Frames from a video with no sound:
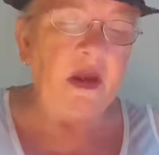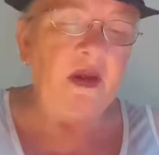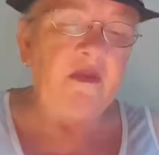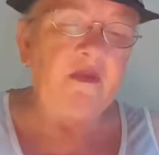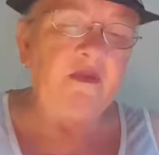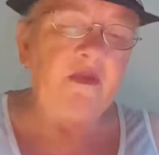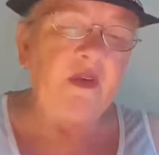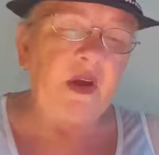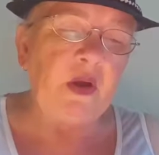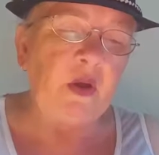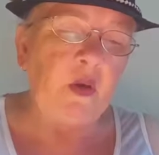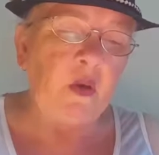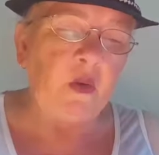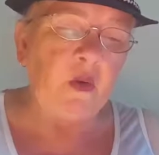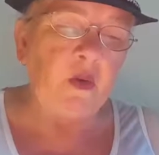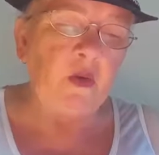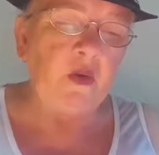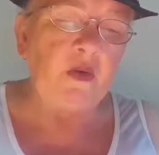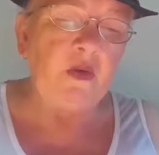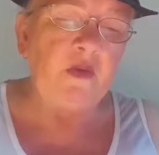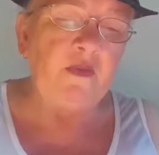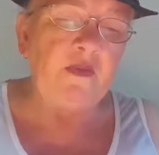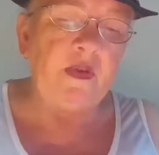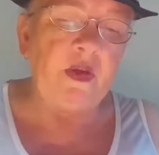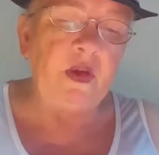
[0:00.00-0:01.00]
every
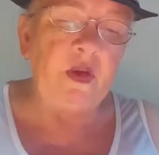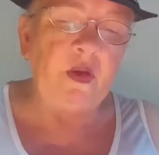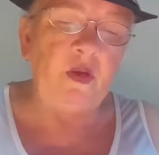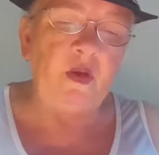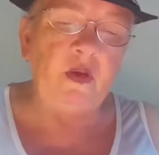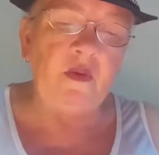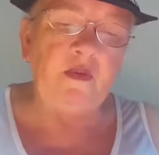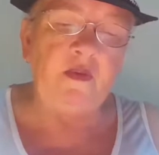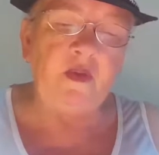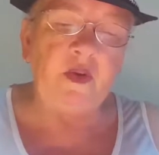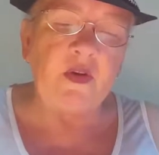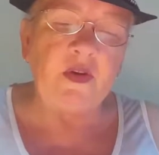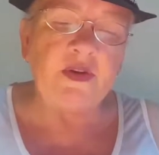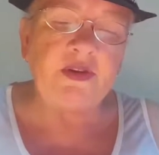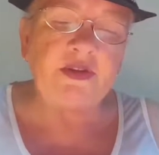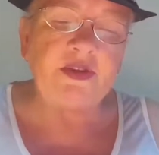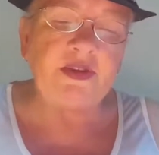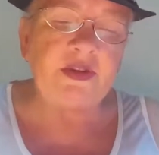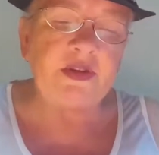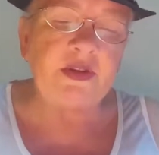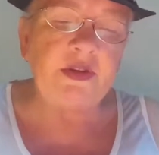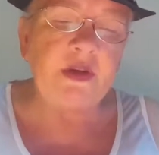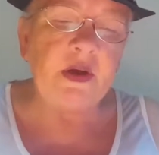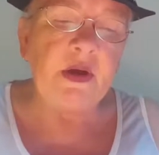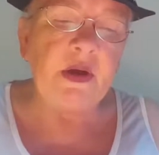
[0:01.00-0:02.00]
corner of the
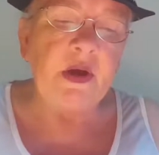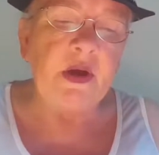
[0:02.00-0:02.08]
universe,